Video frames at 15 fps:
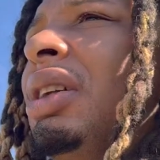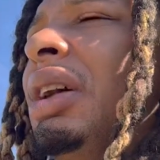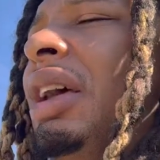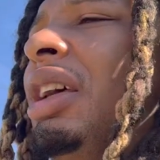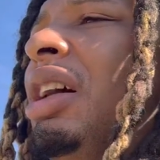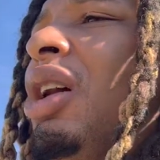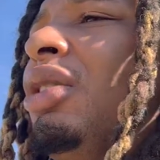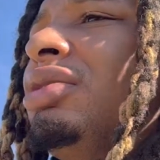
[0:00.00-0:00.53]
and
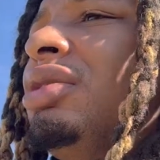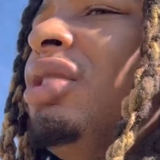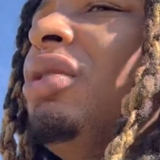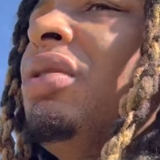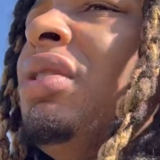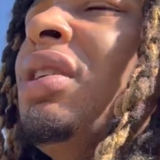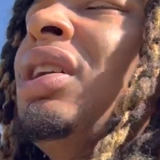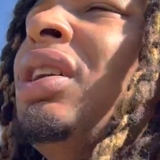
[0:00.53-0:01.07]
also
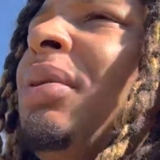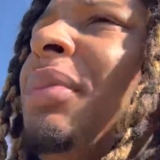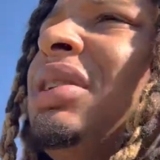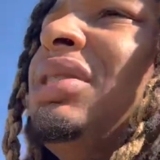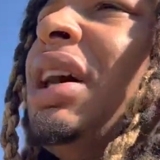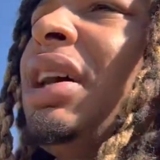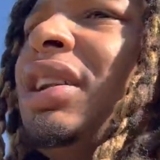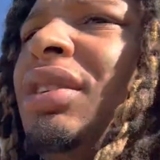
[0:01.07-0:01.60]
me
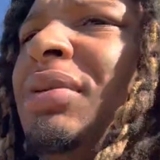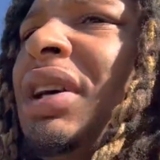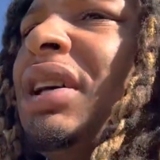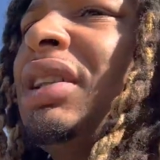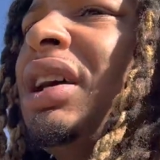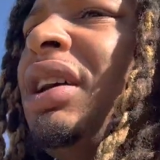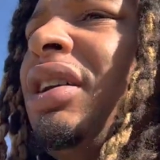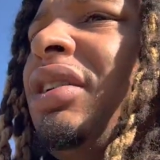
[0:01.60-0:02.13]
taking them to get
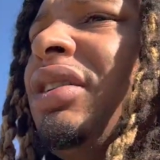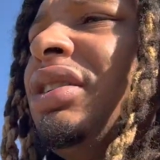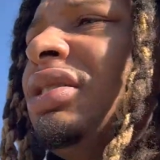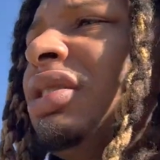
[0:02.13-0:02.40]
their ears,